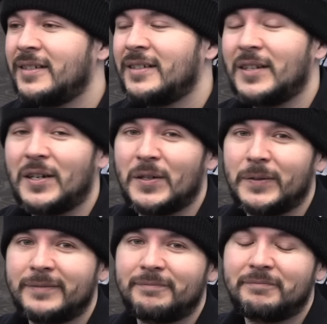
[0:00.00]
Uh oh.
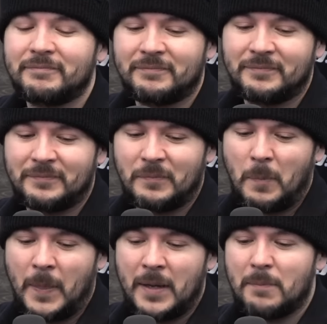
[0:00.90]

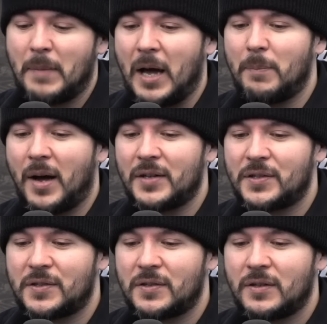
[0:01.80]
My
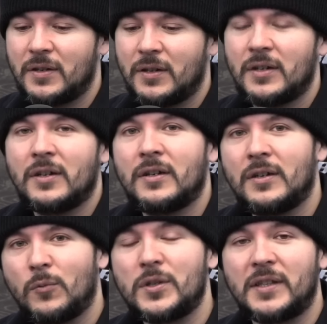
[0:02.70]
boss
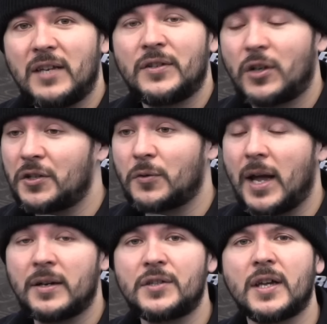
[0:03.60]
was leaving, turns
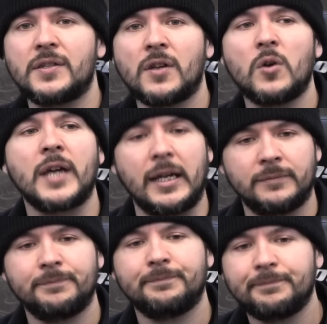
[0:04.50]
around, he says, Okay,
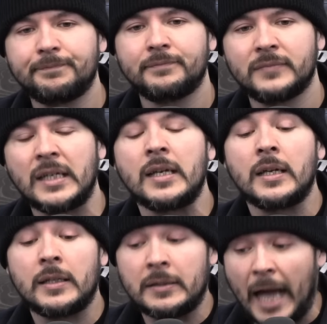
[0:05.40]

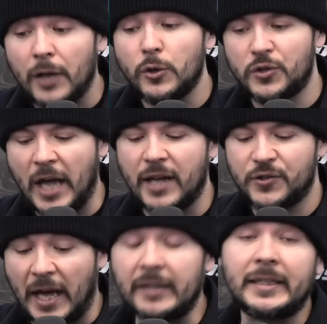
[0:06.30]
now you guys
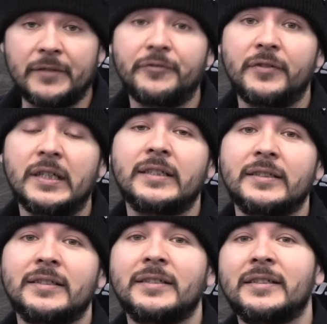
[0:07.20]
got to leave.
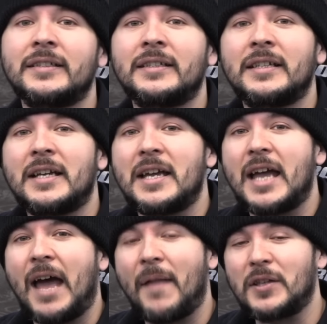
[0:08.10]

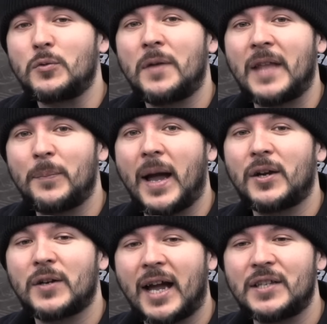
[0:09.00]
And that's when that
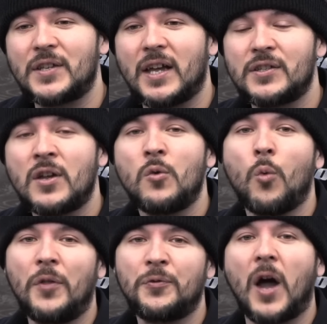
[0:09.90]
biker guy says,
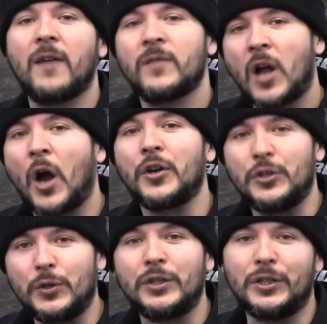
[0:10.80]
What the are
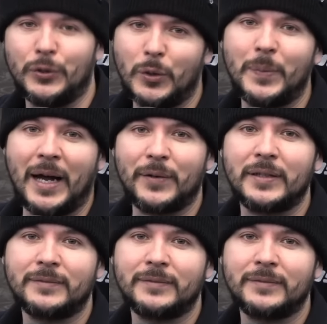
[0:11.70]
you going to do about it?